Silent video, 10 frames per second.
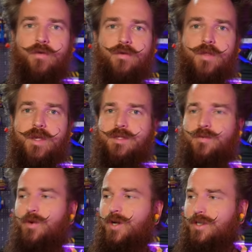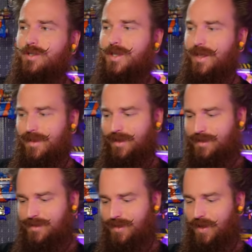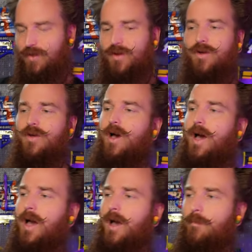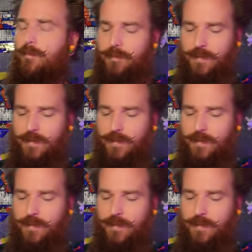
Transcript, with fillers: do these work together? So, um,